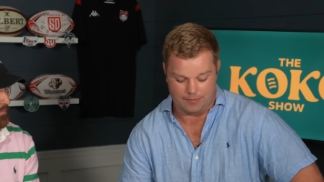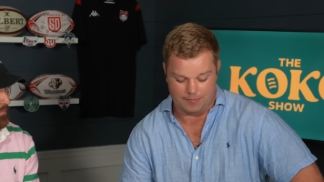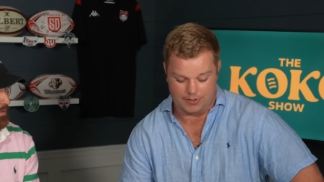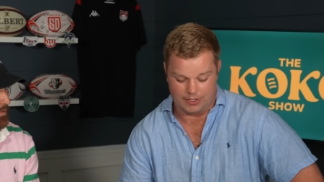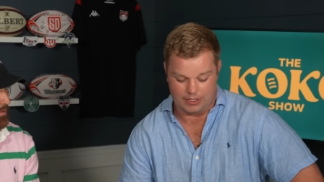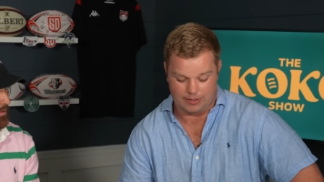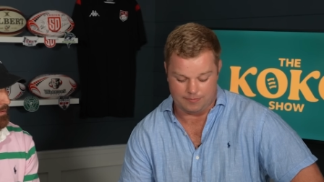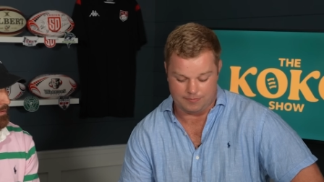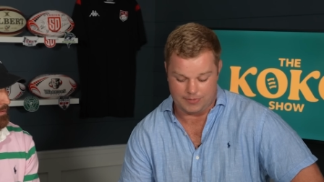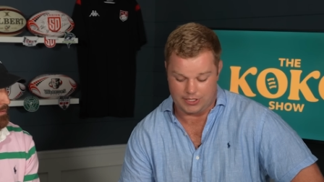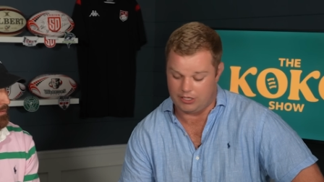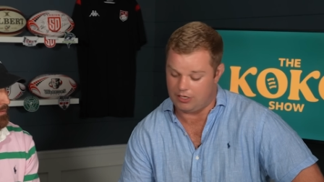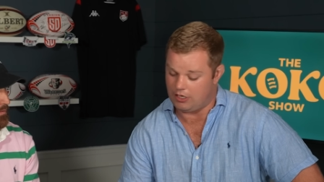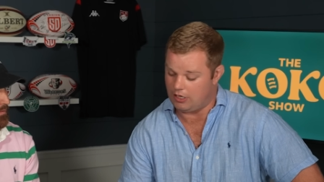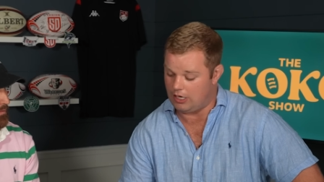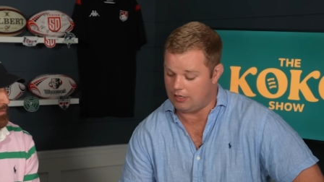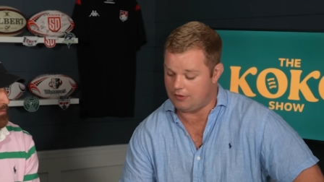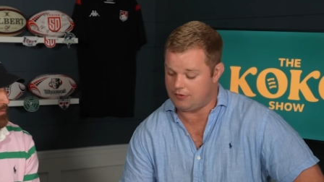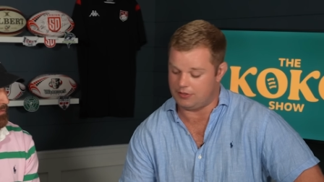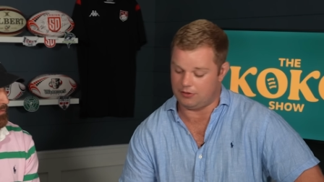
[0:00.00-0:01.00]
But, um, you know,
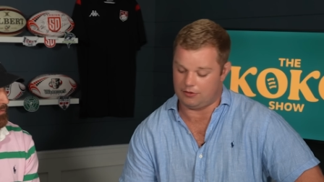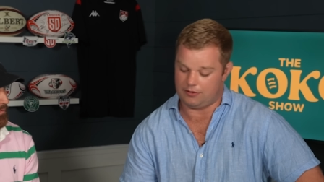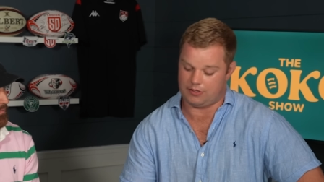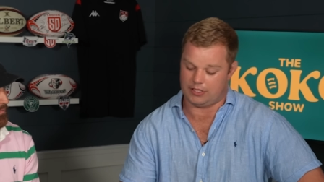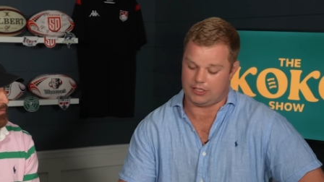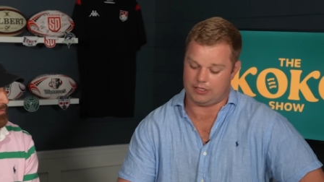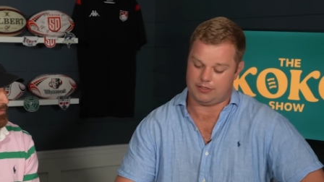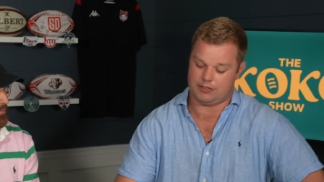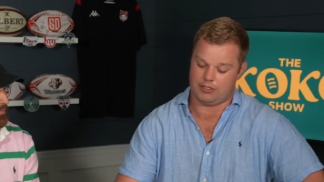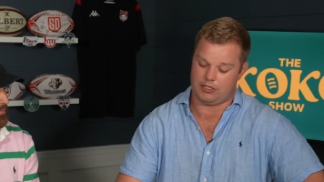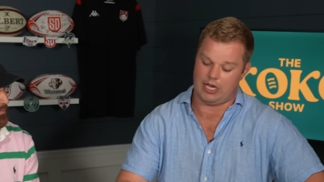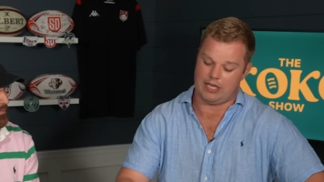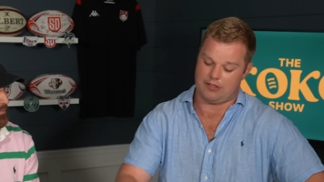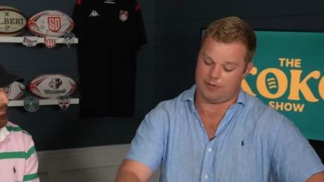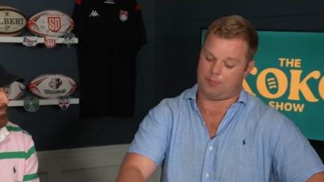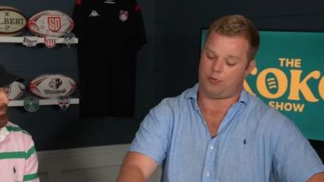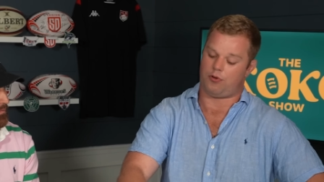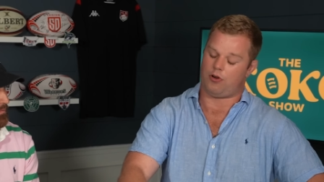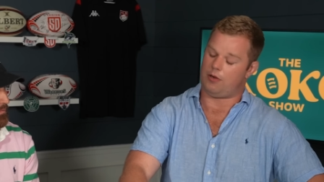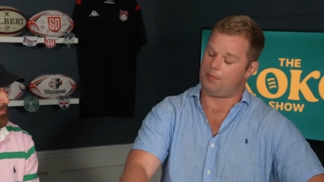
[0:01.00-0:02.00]
I still think, you know, as a
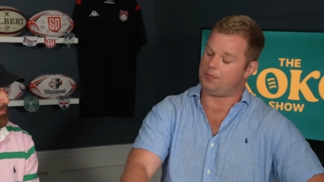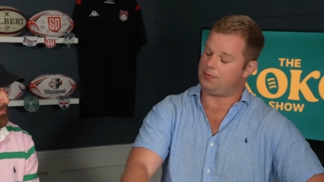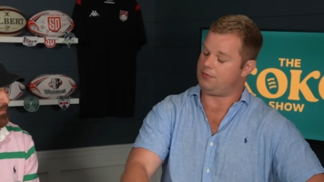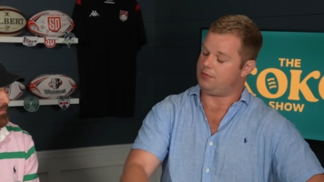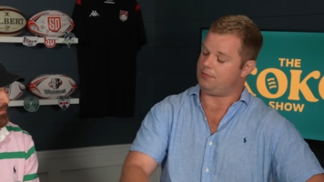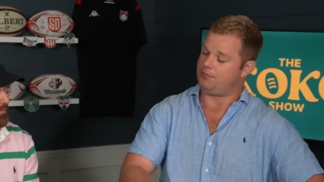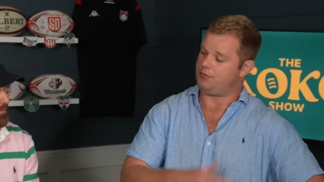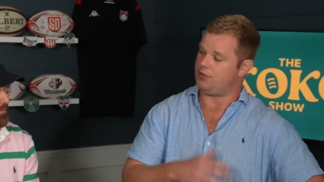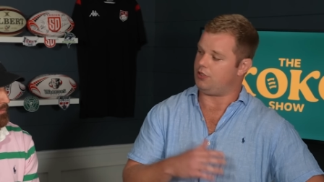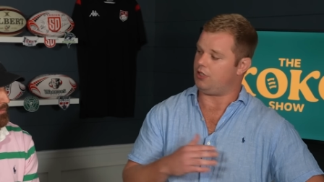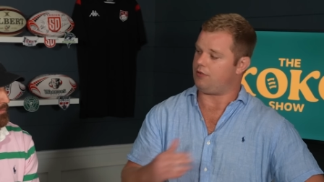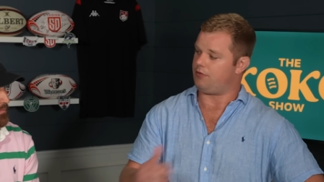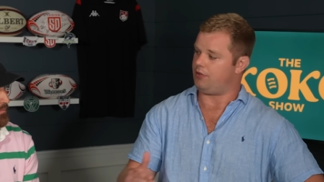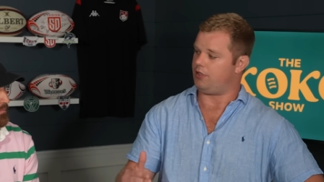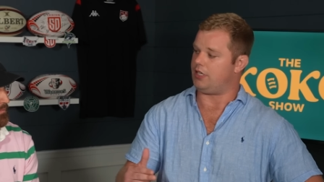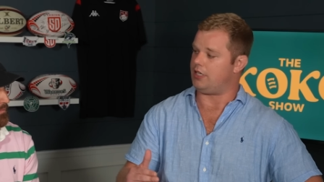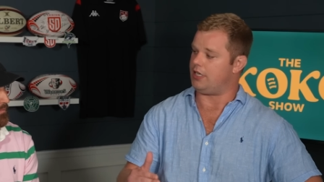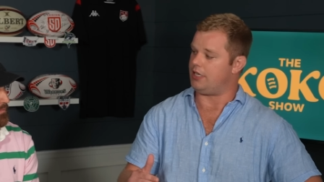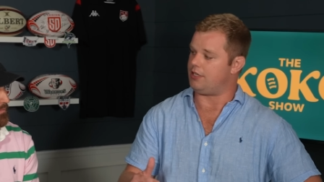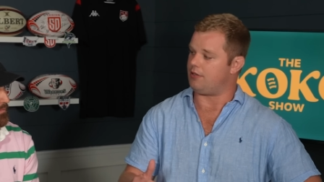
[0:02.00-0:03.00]
prop, you don't
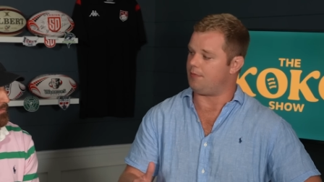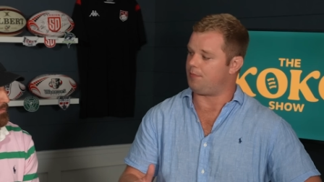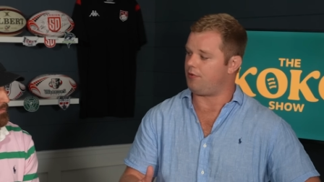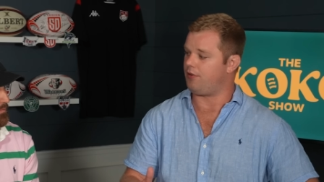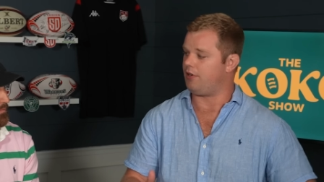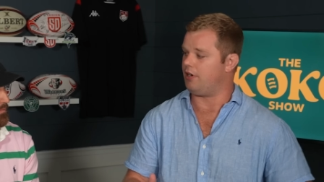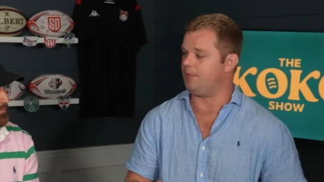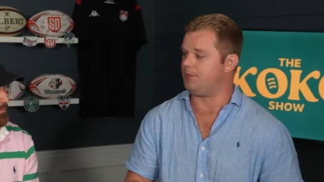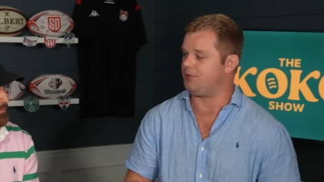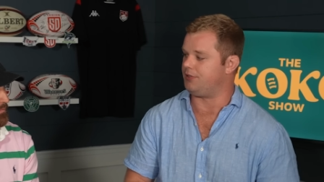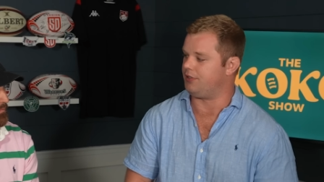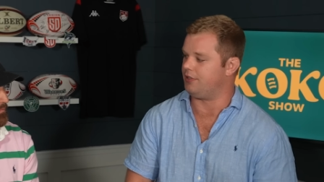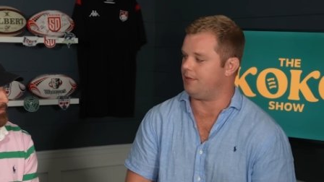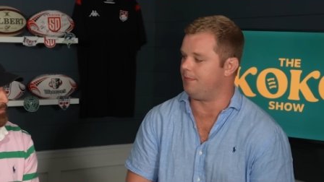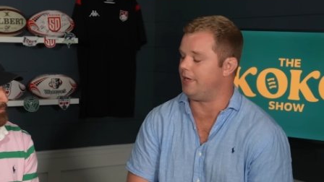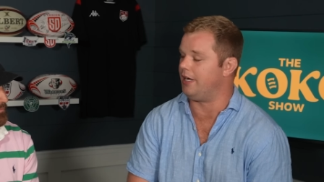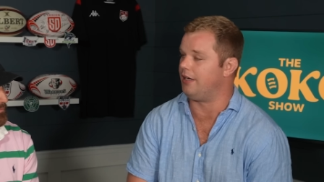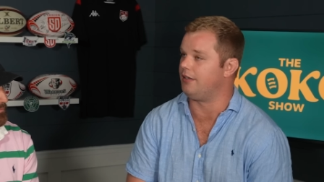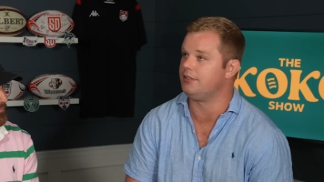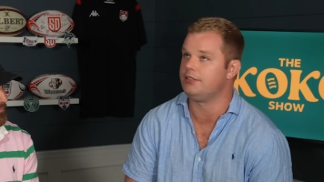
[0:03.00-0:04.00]
really hit your prime till you're
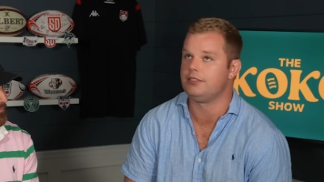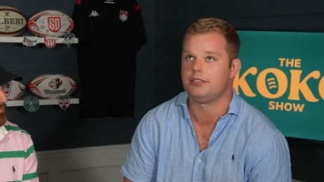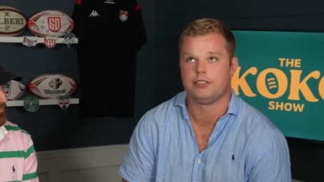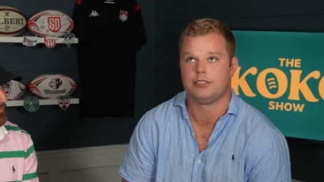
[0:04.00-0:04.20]
about